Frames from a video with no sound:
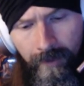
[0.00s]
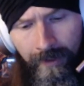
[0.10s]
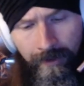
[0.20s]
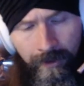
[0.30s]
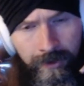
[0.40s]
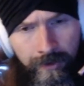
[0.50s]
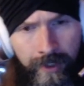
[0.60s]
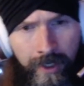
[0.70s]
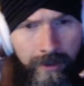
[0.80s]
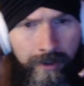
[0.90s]
There's no
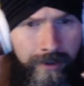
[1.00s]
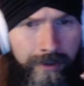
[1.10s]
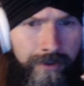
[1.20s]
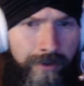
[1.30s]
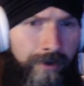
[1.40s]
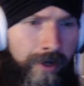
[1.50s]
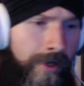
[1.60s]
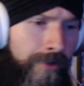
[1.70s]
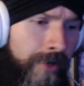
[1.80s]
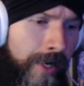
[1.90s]
color, there's no
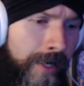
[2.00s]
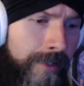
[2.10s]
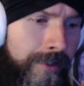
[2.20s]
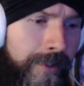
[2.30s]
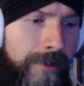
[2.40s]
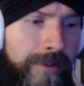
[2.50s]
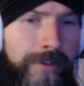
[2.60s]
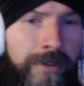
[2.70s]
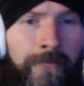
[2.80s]
contrast, there's